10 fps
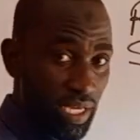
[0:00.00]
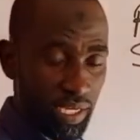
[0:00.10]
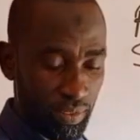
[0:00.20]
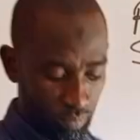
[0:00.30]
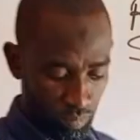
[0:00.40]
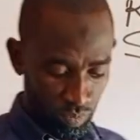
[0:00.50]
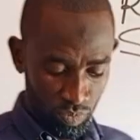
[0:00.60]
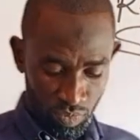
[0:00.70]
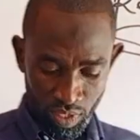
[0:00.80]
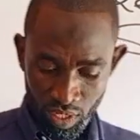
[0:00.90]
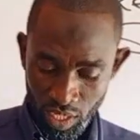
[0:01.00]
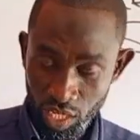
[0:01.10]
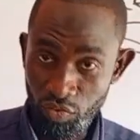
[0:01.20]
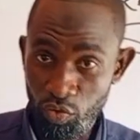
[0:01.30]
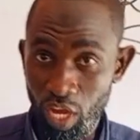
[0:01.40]
begin,
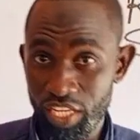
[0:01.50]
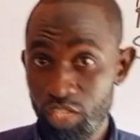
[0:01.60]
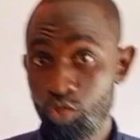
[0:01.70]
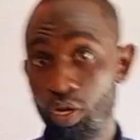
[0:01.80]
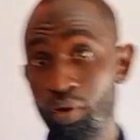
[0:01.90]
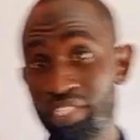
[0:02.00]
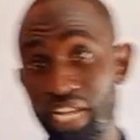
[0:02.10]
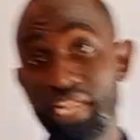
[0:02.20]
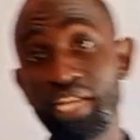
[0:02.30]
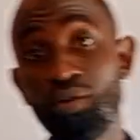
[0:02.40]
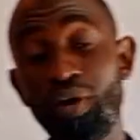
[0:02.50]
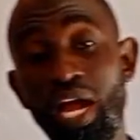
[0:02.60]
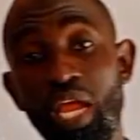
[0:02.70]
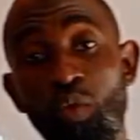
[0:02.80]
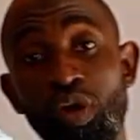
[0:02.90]
if you are new to our channel,
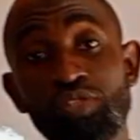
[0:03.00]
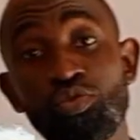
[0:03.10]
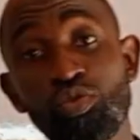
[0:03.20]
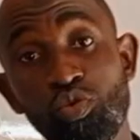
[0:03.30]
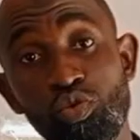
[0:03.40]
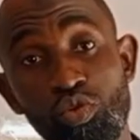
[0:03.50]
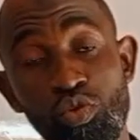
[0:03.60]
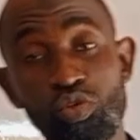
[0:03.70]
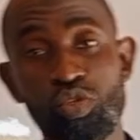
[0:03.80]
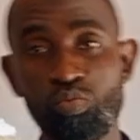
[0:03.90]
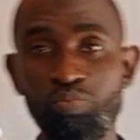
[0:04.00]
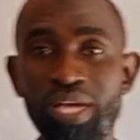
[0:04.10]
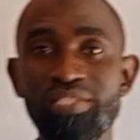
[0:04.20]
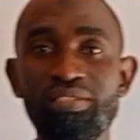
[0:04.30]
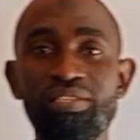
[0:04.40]
I want you to
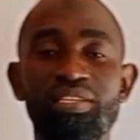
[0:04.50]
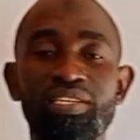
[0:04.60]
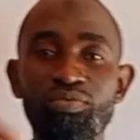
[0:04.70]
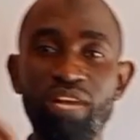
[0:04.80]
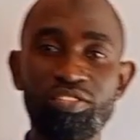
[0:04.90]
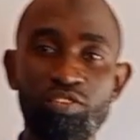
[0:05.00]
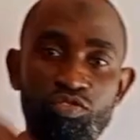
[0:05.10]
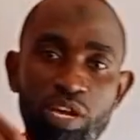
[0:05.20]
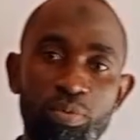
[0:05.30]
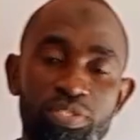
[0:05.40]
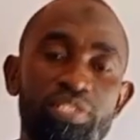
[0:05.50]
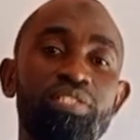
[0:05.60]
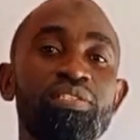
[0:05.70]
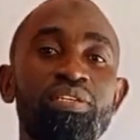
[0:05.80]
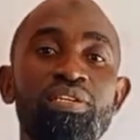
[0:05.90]
smash the red subscribe
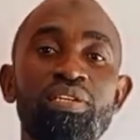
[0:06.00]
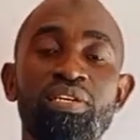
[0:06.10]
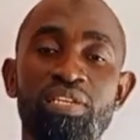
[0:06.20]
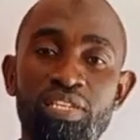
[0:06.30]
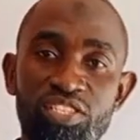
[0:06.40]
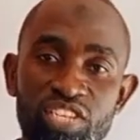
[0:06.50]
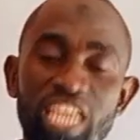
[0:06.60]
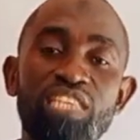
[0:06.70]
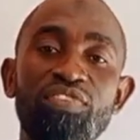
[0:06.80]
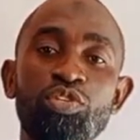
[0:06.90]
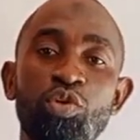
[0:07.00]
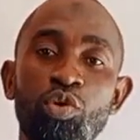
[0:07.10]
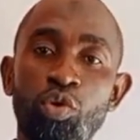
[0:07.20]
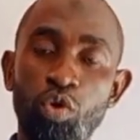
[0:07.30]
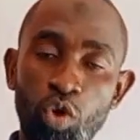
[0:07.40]
button, share the
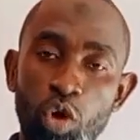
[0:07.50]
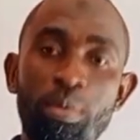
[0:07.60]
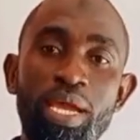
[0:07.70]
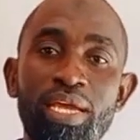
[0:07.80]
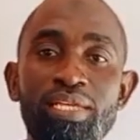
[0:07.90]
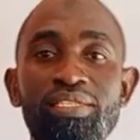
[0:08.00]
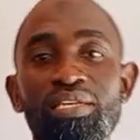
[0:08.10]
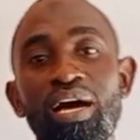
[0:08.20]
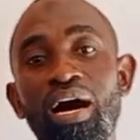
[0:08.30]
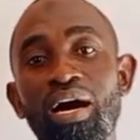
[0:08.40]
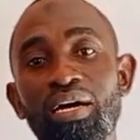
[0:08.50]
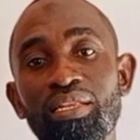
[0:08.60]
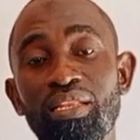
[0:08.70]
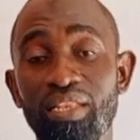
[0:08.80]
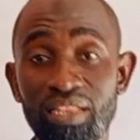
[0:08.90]
video, comment,
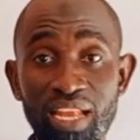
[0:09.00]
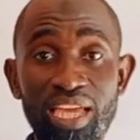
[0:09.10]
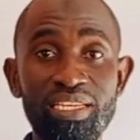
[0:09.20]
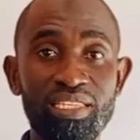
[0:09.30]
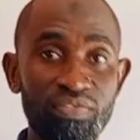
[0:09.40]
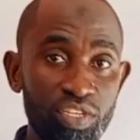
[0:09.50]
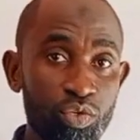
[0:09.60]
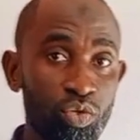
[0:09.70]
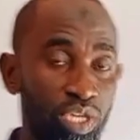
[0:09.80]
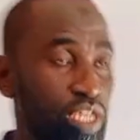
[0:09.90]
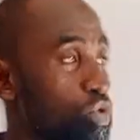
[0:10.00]
and like the video. Okay,